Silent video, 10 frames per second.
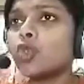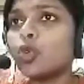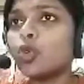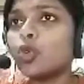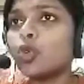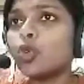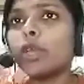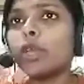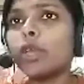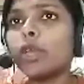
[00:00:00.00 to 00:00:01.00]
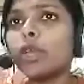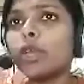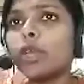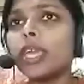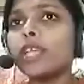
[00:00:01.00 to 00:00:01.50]
showing
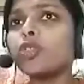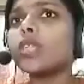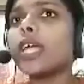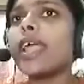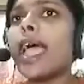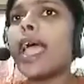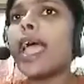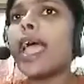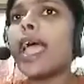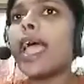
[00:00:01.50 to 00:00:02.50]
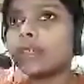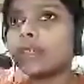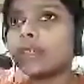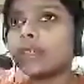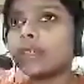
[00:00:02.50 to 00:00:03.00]
through their action